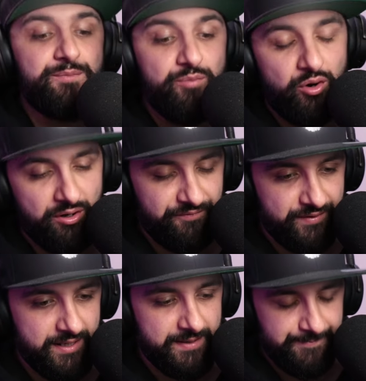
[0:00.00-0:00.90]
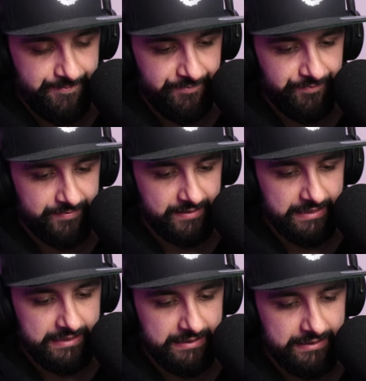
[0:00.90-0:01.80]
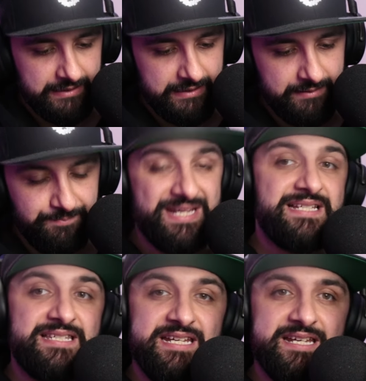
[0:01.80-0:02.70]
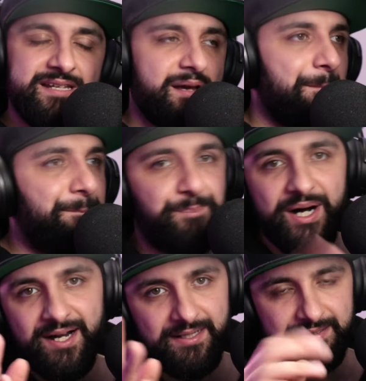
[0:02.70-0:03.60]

more of a PC. But